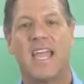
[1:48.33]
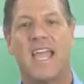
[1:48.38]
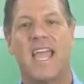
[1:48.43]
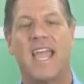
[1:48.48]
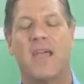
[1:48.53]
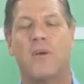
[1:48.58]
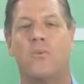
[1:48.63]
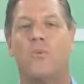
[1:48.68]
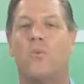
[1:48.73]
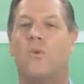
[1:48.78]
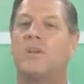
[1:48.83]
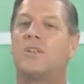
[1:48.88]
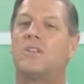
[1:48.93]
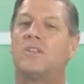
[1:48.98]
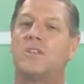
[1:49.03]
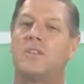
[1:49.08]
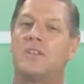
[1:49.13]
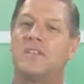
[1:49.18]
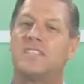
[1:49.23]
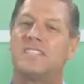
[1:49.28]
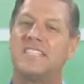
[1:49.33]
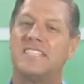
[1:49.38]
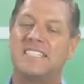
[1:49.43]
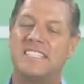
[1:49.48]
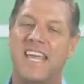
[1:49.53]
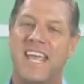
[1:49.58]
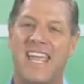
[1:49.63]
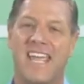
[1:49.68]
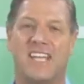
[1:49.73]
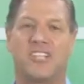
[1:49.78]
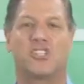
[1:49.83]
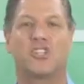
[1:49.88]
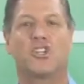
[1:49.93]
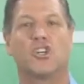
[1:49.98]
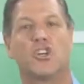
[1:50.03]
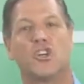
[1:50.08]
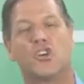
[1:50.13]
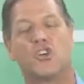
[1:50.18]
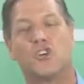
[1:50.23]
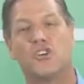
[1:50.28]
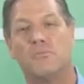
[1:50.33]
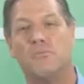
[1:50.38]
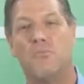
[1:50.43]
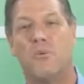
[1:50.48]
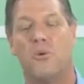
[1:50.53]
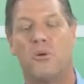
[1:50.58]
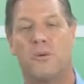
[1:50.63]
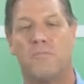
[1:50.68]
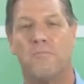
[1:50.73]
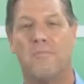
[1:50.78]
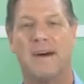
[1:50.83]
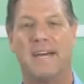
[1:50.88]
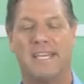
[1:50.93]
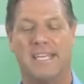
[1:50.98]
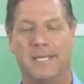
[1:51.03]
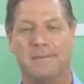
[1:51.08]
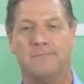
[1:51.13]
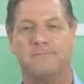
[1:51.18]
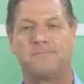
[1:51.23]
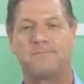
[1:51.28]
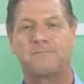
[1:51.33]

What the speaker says: And what does it take to earn more money?